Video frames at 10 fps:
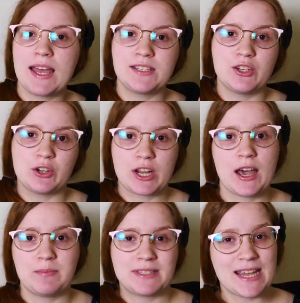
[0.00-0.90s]
as your
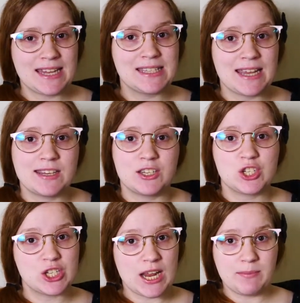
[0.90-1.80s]
cup size and
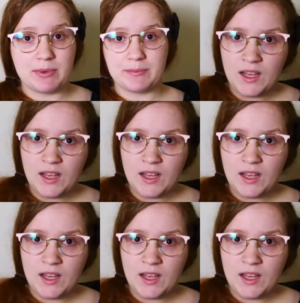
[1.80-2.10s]
shape.